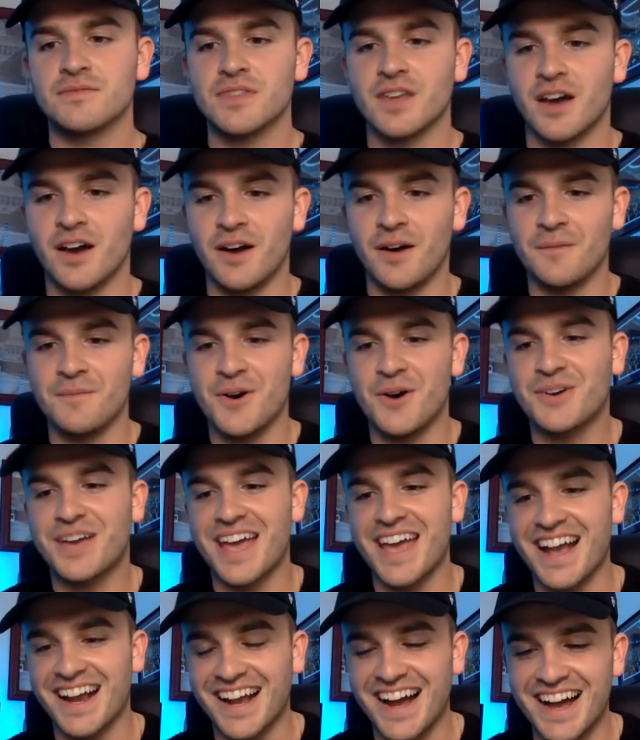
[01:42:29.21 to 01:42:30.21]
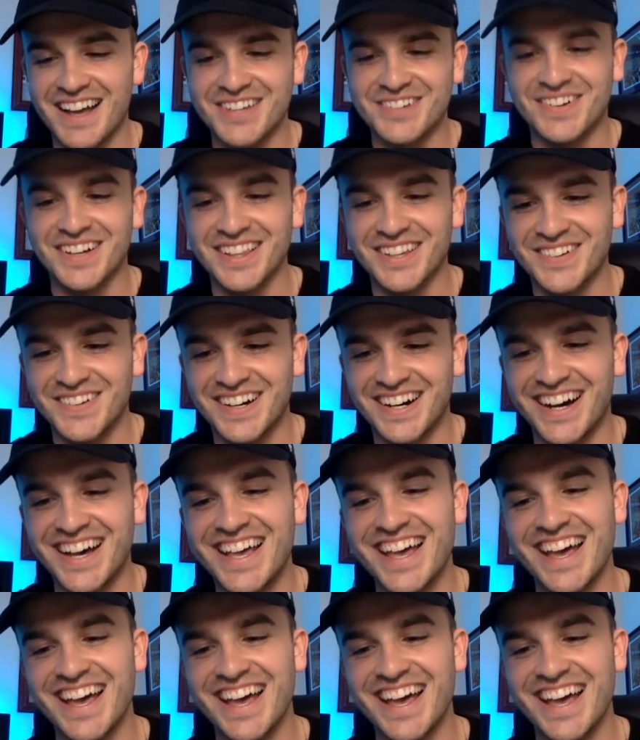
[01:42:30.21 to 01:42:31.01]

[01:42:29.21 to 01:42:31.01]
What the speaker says: Okay, I got you. LOL.